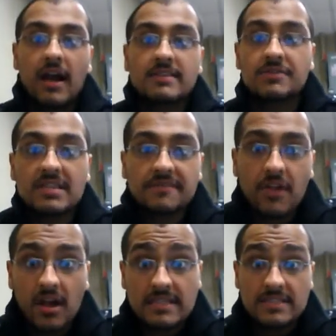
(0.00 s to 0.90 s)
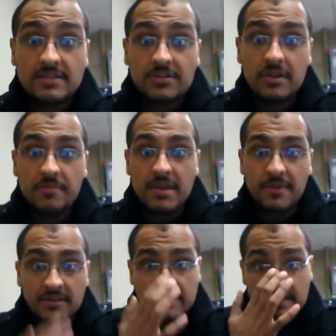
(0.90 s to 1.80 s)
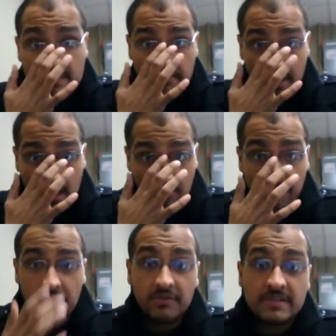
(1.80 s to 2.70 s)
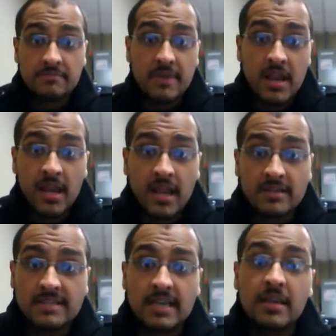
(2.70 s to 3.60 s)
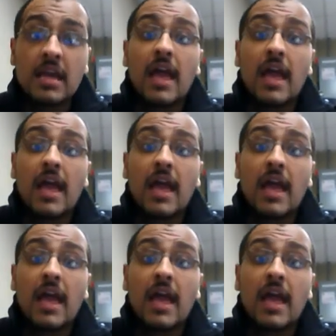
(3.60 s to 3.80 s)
Hi, so this vlog is just going to be about systematic reviews and meta-analysis.